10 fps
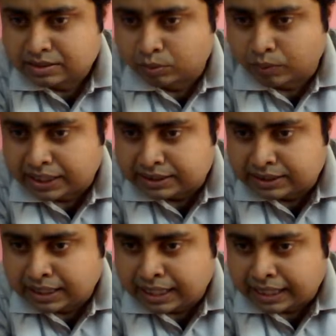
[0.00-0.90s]
Why
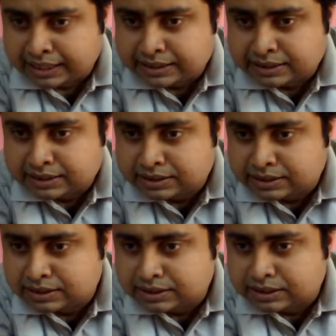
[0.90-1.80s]
the light
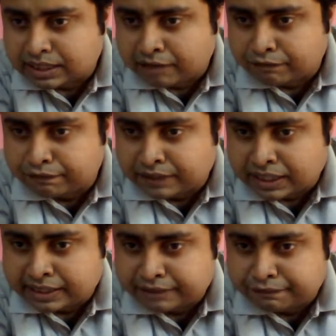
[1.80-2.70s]

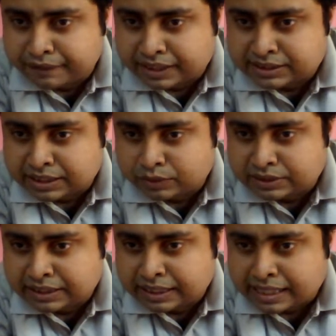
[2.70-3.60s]
after refraction with
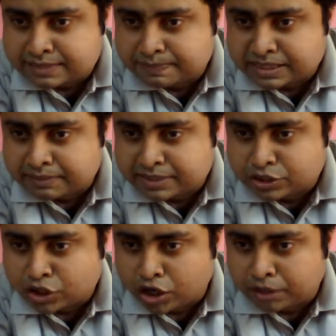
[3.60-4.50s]
the glass prism is
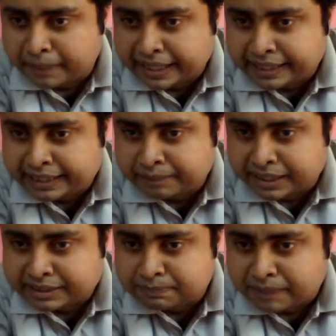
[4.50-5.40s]
not bending
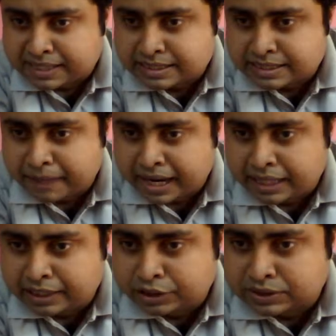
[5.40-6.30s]
but is passing
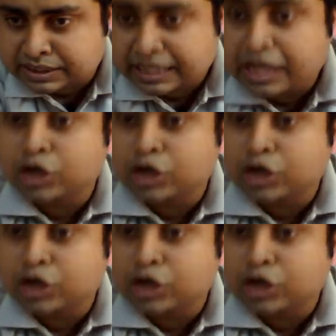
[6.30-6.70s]
parallel to it?